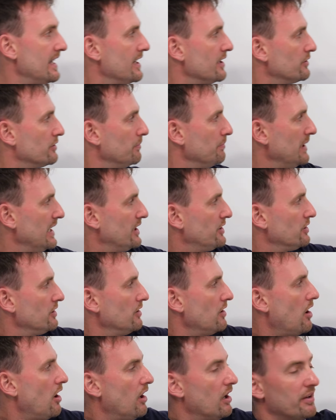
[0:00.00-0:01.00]
So make
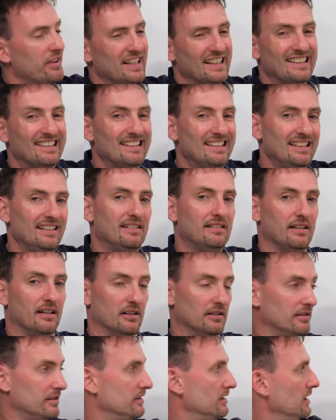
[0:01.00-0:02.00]
sure all the
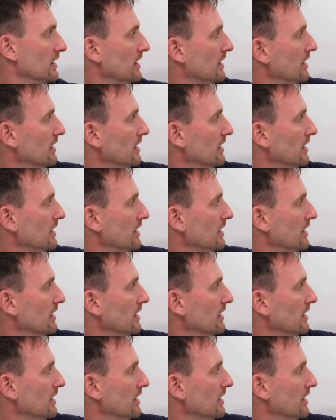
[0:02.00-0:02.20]
details,